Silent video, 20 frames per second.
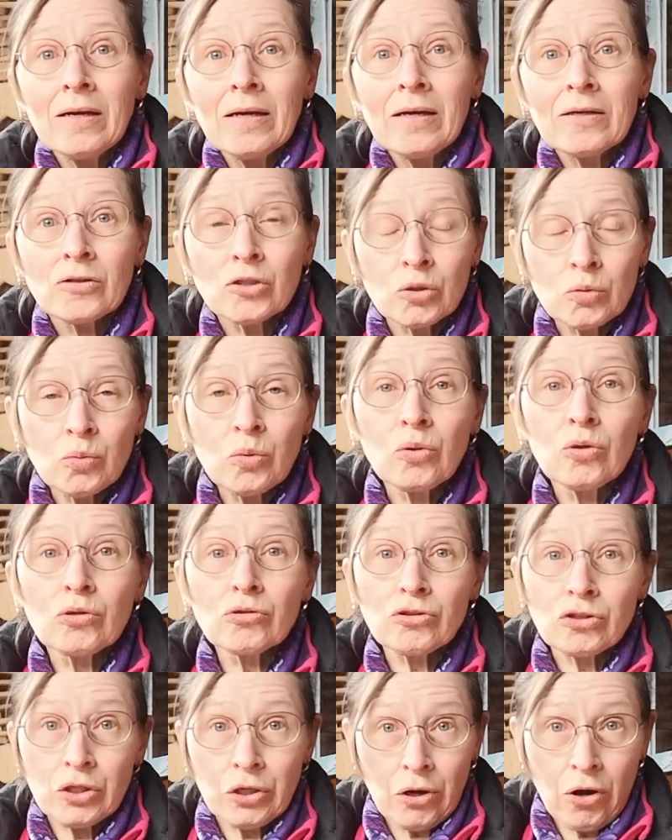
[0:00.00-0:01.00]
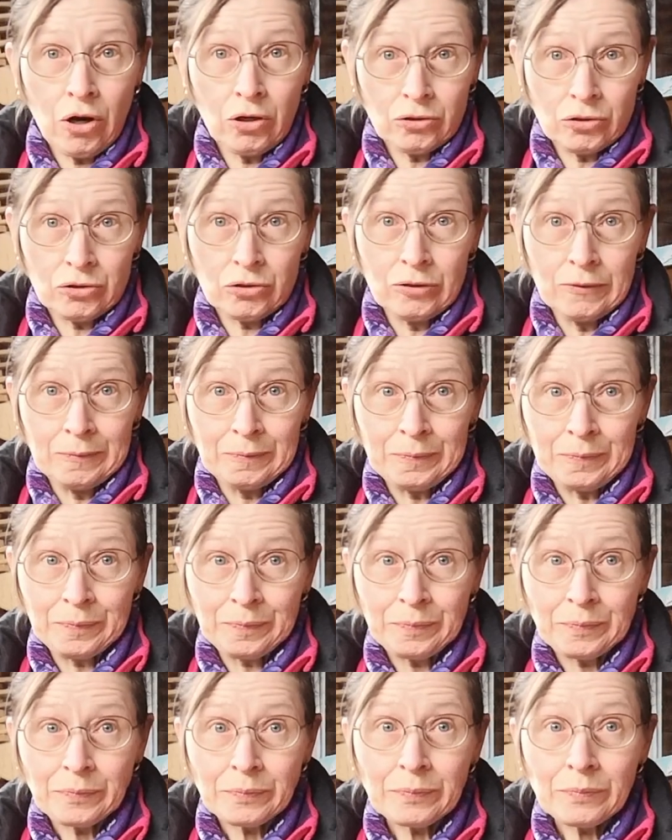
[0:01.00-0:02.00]
towards the cost.
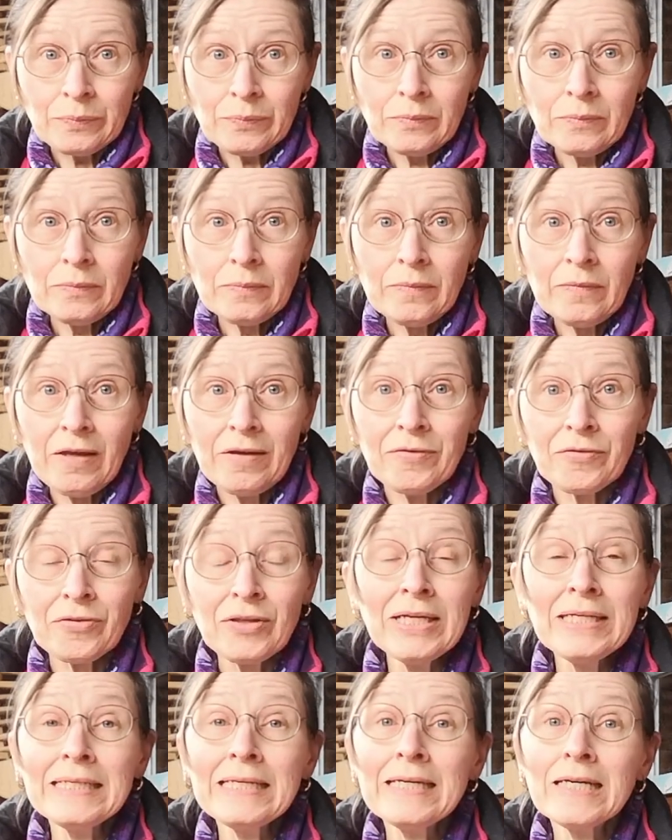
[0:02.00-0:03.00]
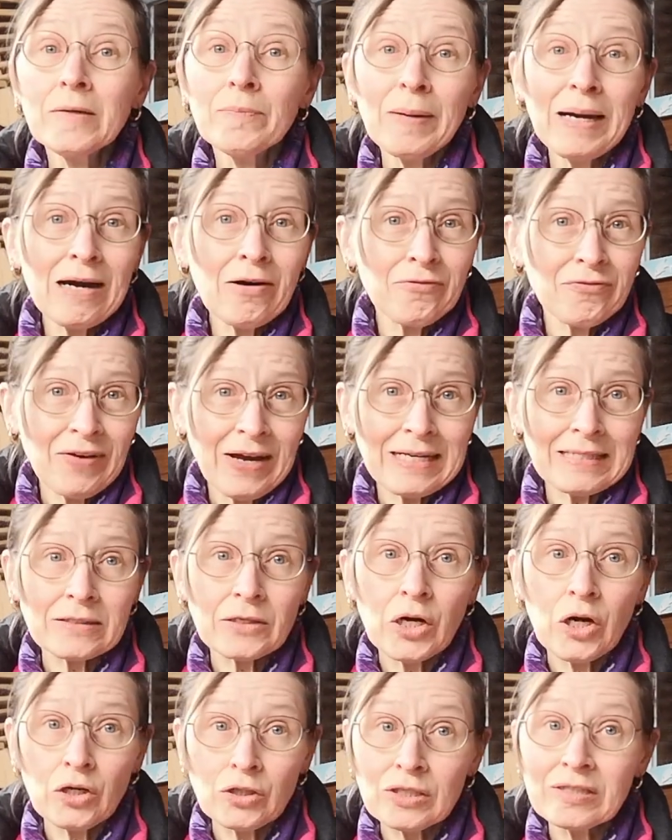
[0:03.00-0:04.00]
Thinking about vet
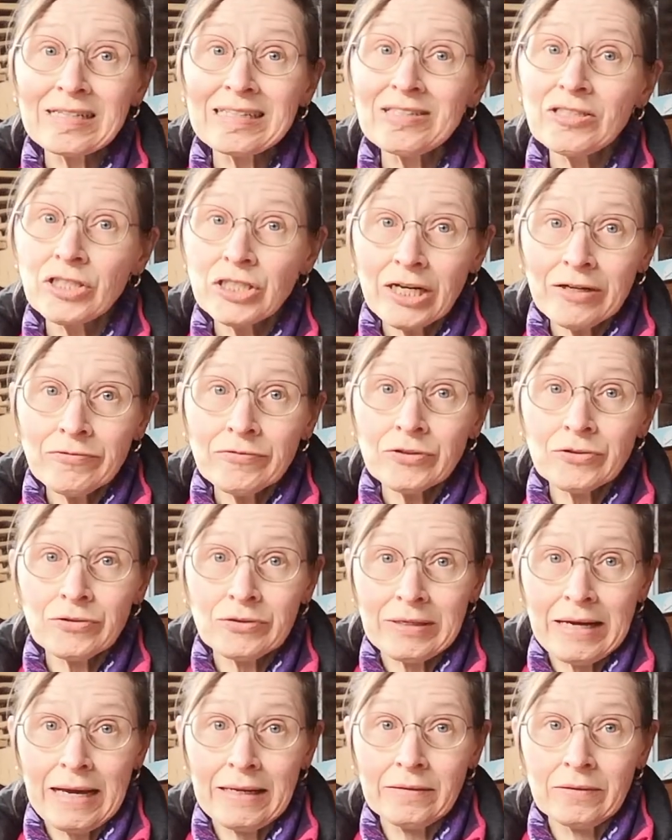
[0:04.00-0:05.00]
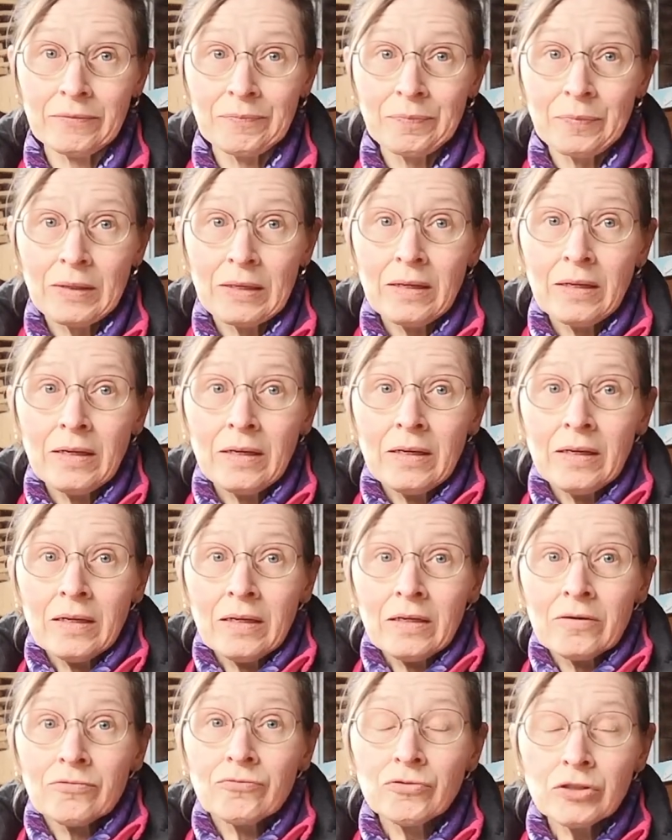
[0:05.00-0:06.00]
costs in general then,
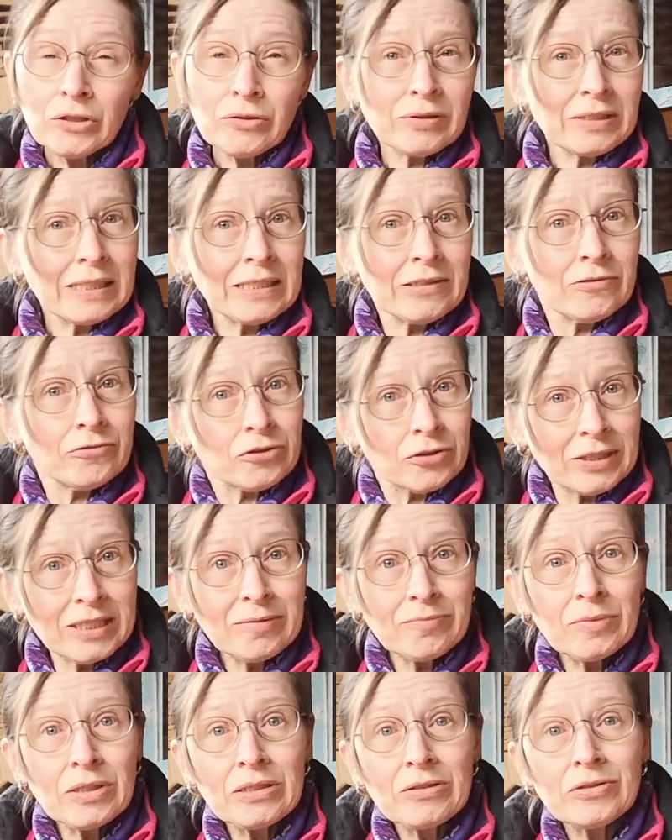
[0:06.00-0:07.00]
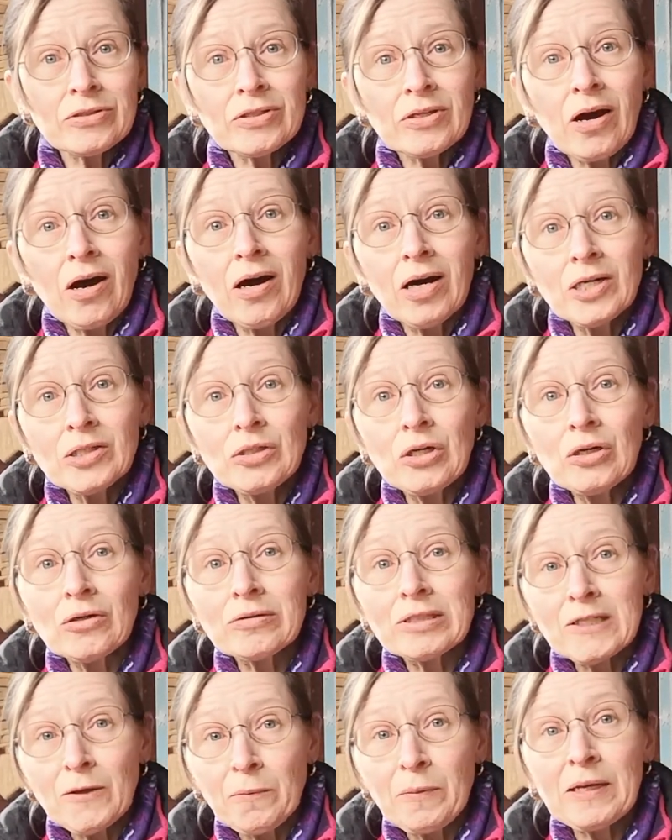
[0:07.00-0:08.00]
routine treatments are not
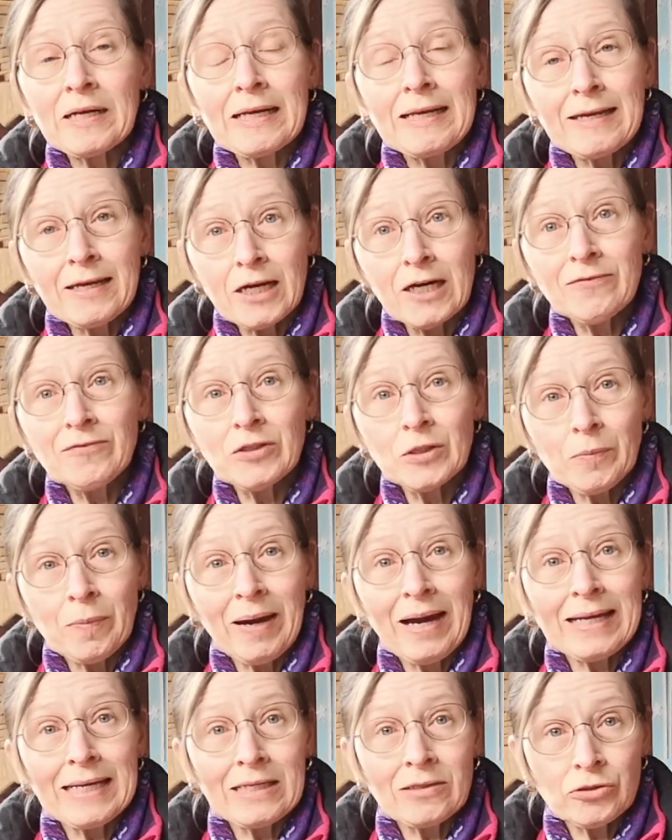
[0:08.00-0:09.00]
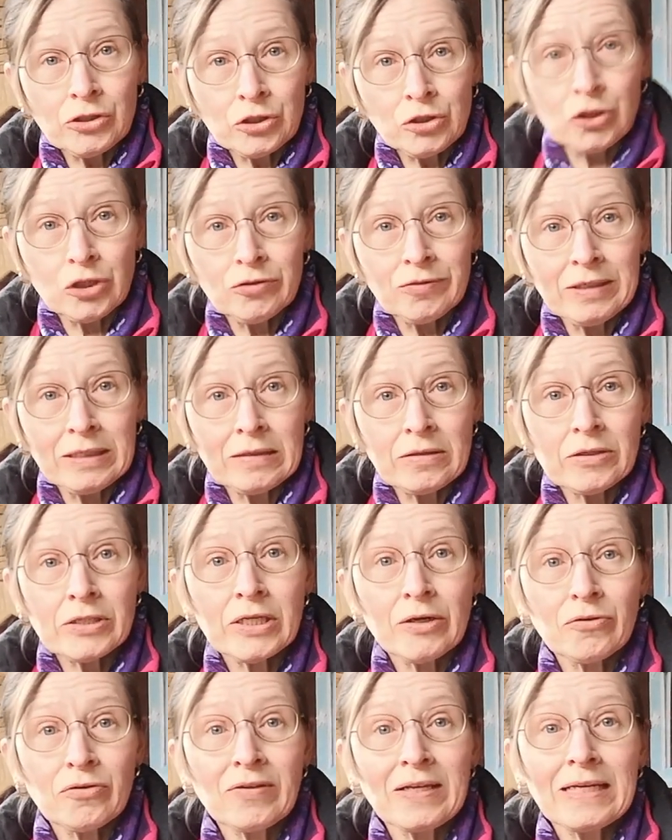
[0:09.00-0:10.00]
typically covered by insurance,
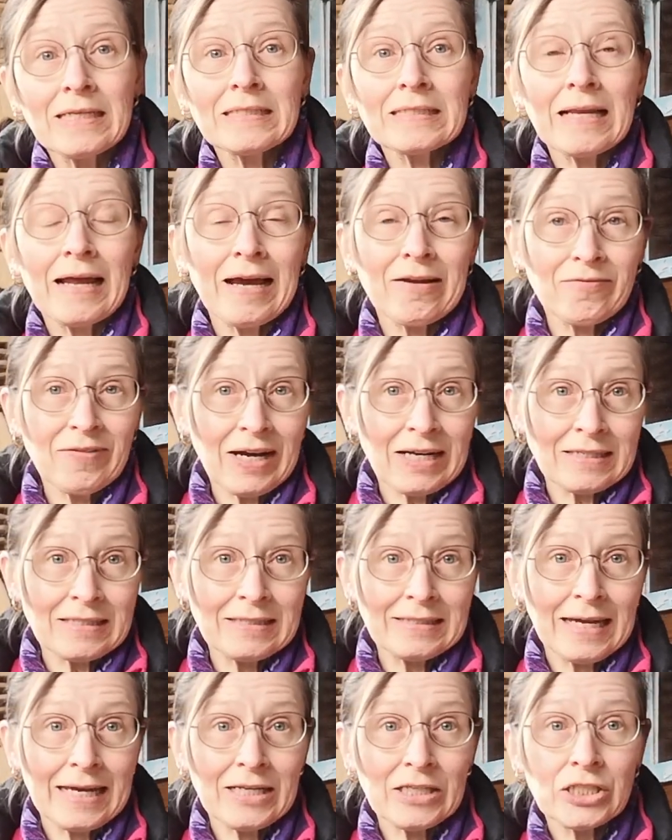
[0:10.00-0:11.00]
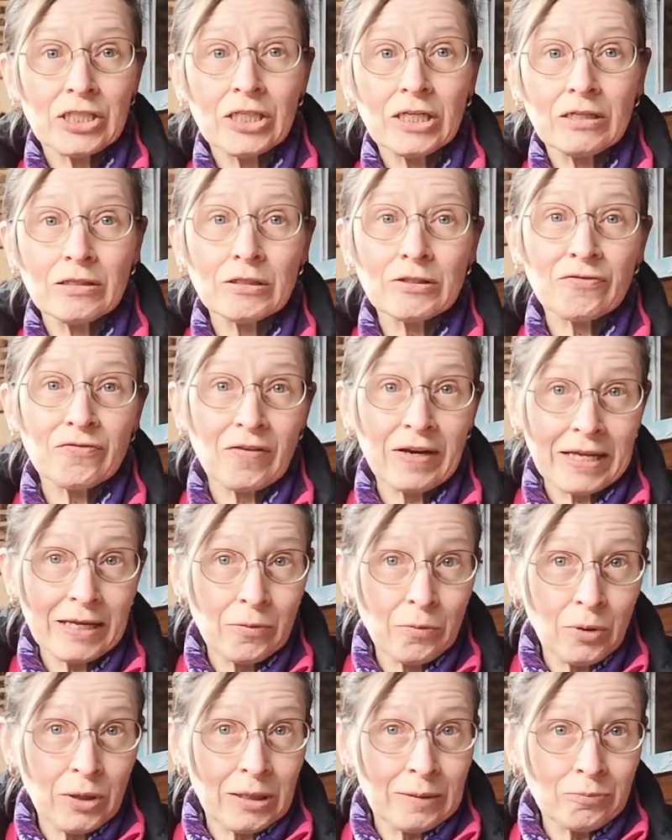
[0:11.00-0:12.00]
so things like vaccinations, flea
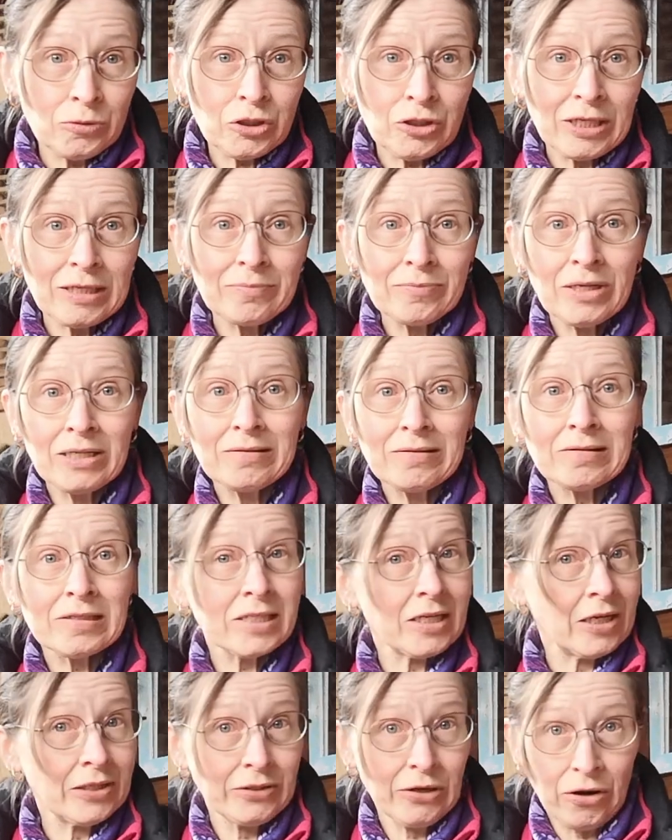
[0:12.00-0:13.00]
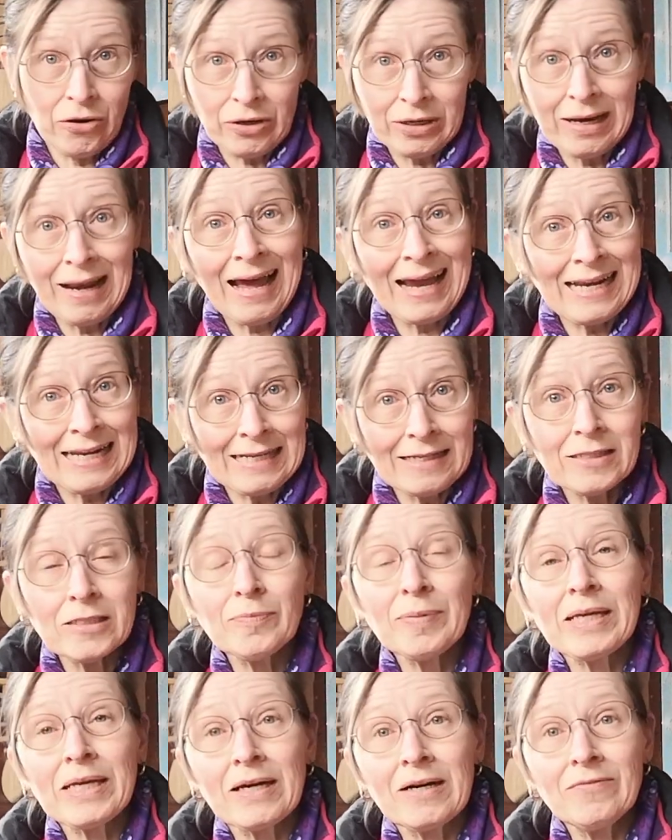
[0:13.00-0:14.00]
and worm treatments are not likely to
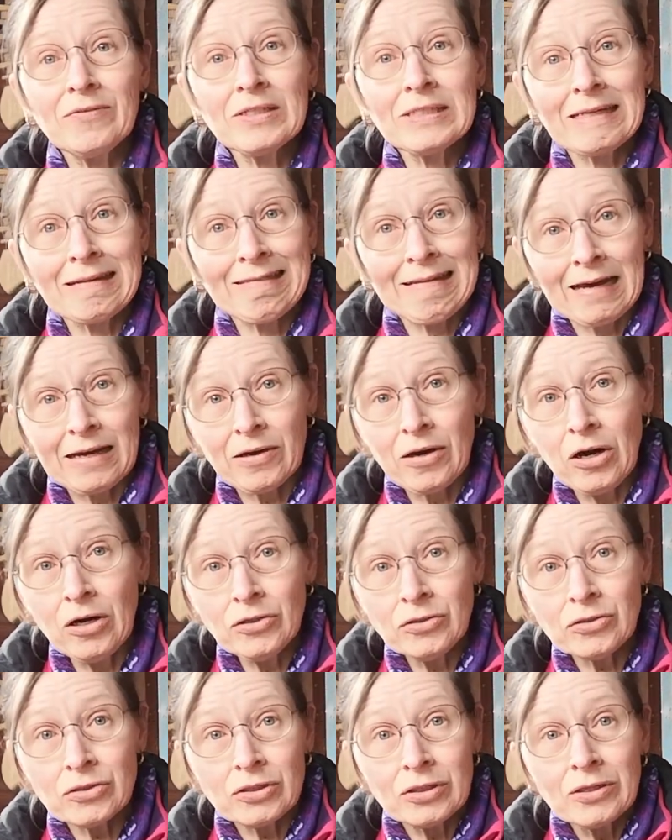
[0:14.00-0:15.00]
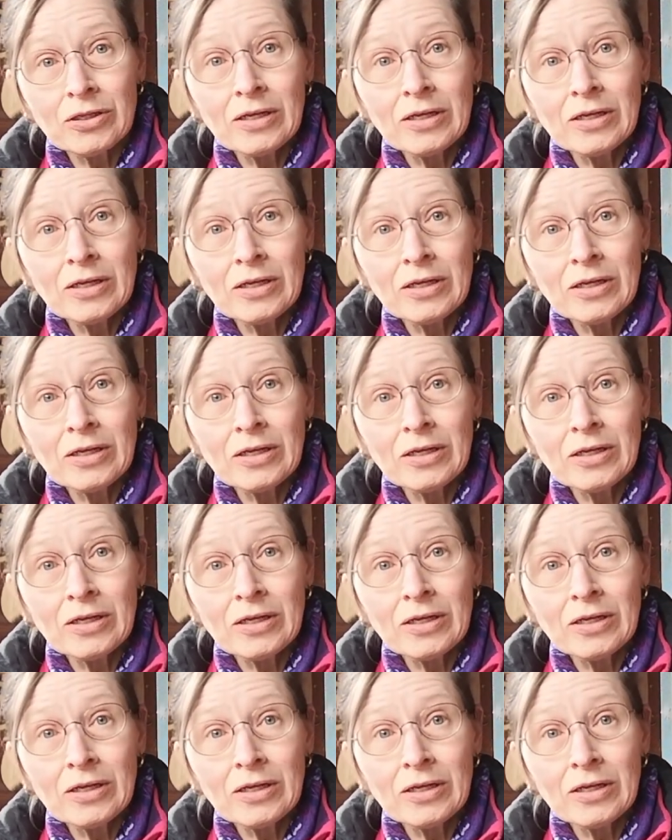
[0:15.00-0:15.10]
be covered in that cost.